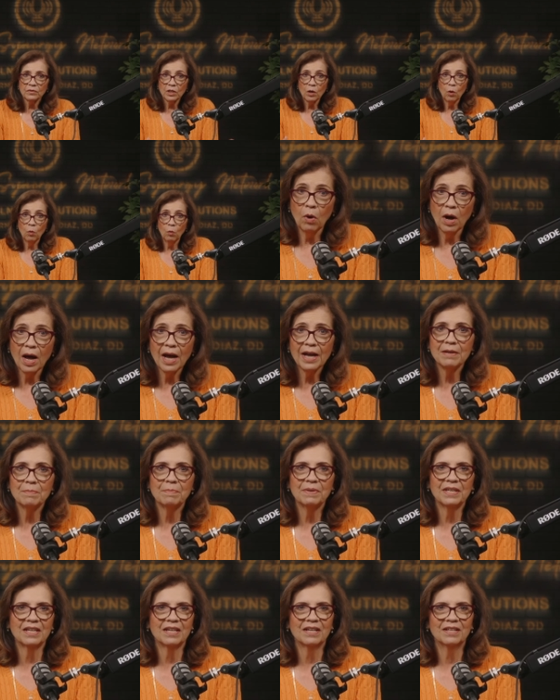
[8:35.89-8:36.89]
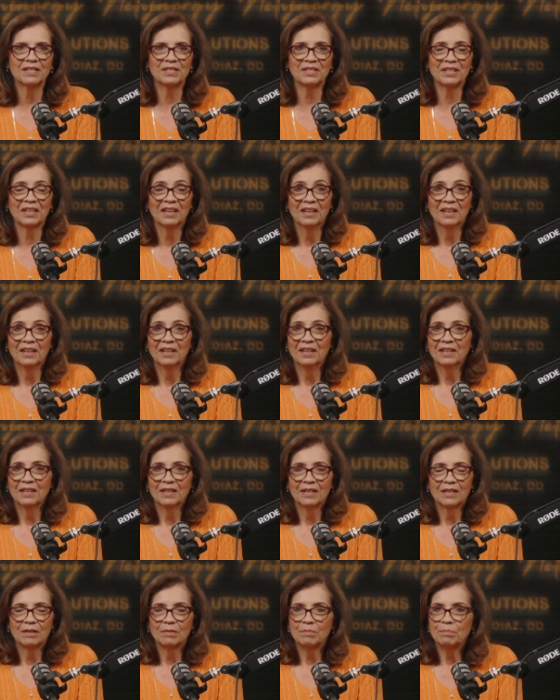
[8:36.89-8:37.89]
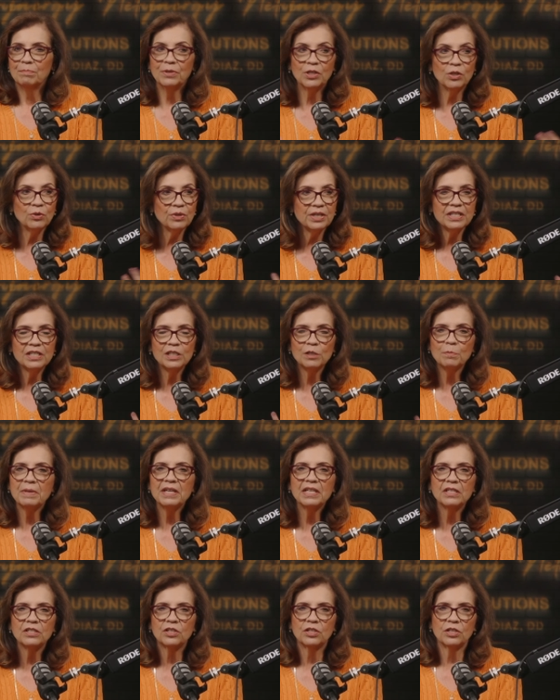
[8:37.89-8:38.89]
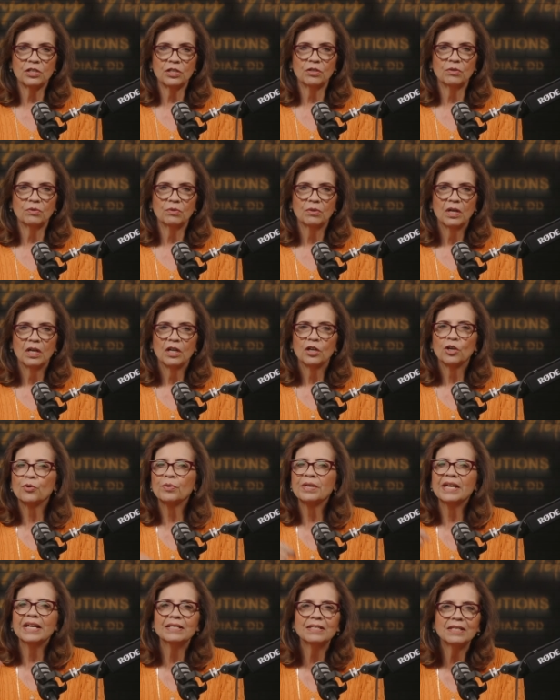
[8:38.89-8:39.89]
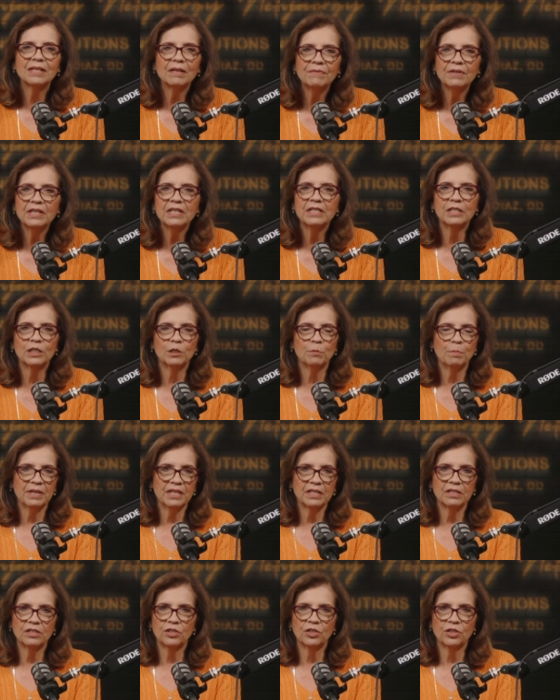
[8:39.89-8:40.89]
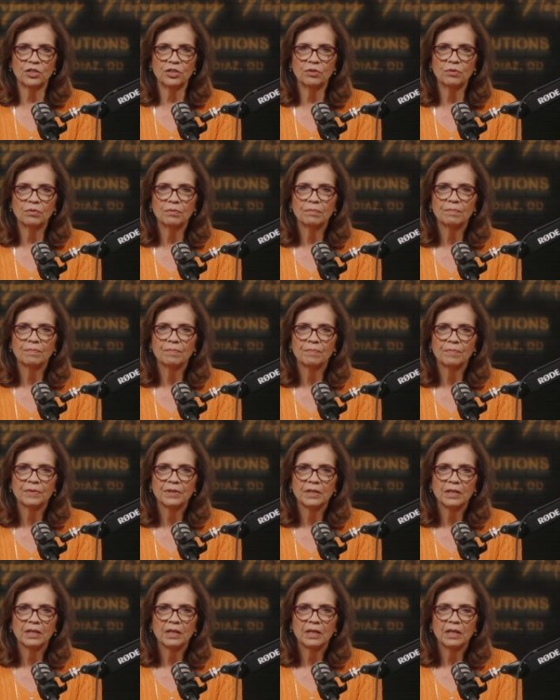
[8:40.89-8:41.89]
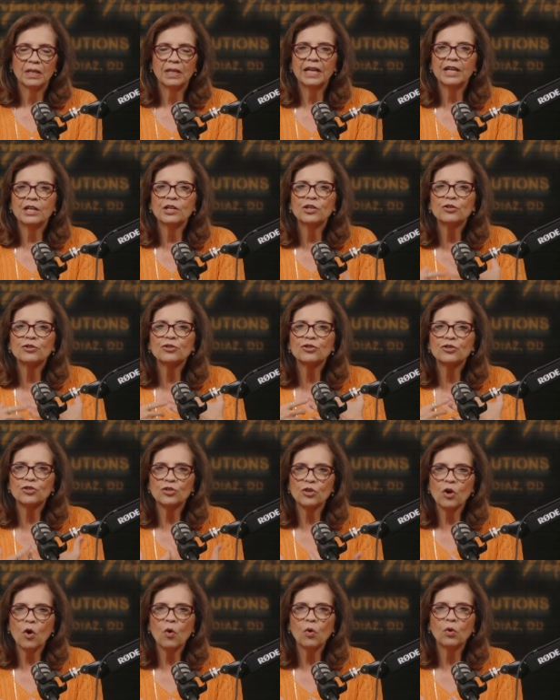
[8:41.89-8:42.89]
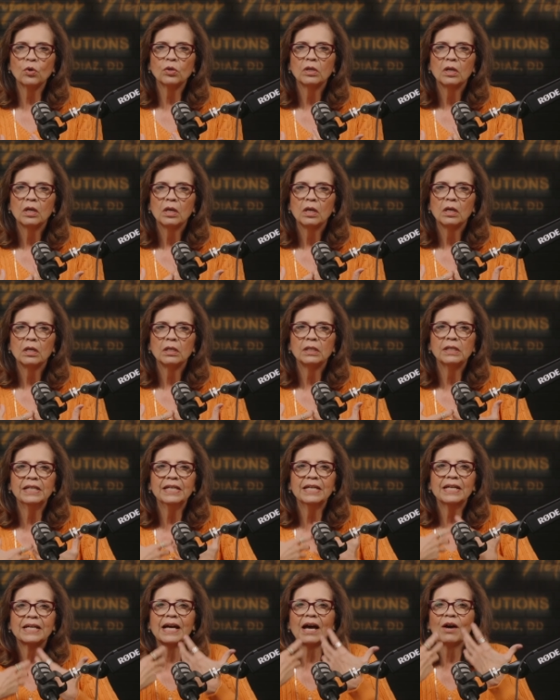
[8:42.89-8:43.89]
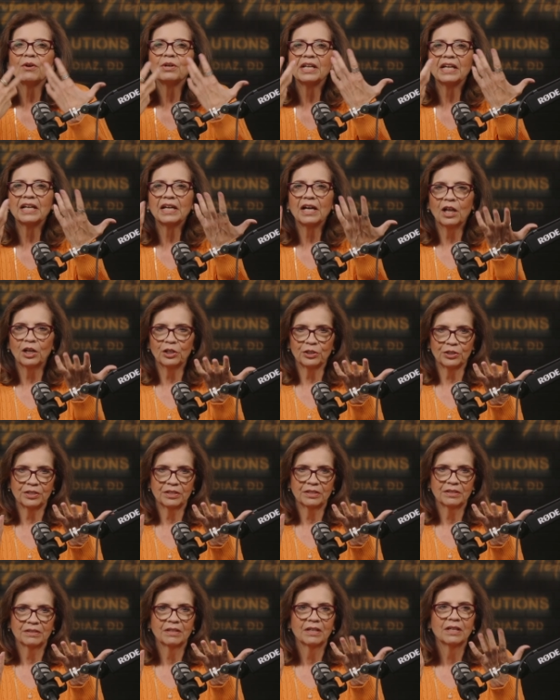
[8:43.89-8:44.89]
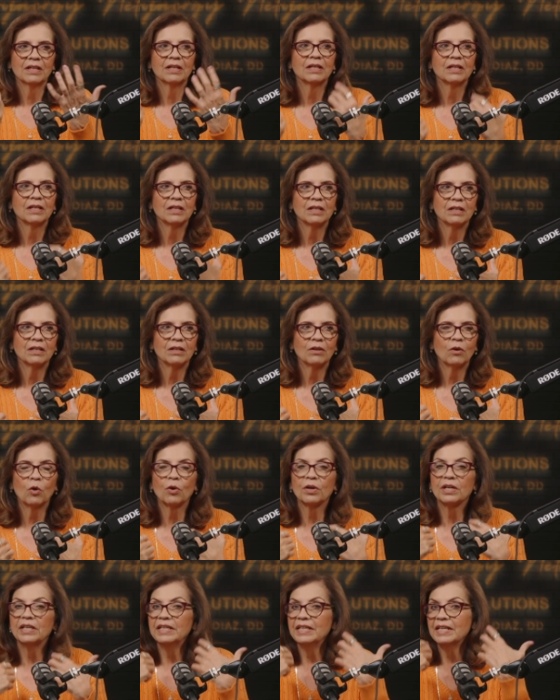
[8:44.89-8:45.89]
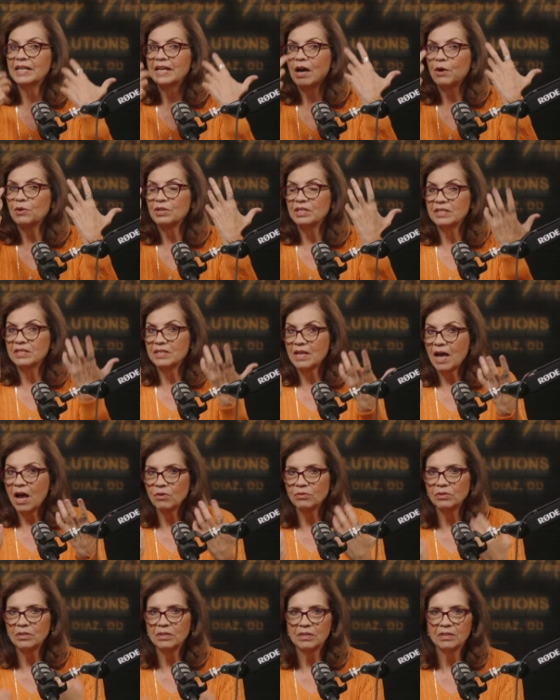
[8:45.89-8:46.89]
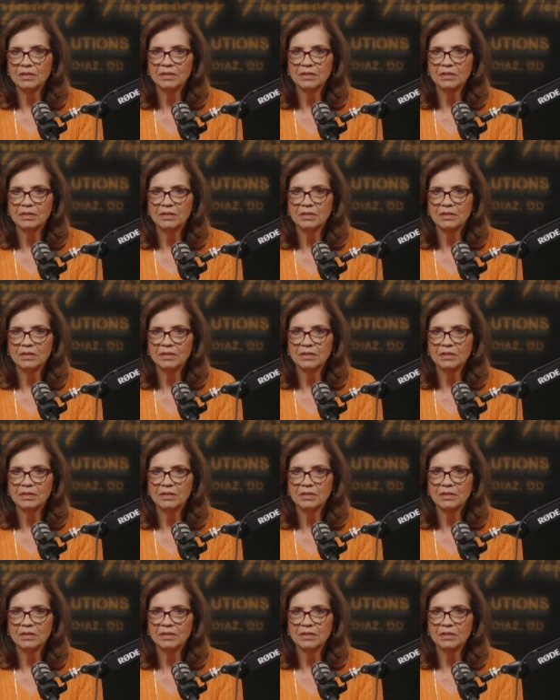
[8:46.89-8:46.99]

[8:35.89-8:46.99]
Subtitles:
Why? Because beauty speaks to you. Creativity speaks to you. Let your soul leak out in color or leak out in sound,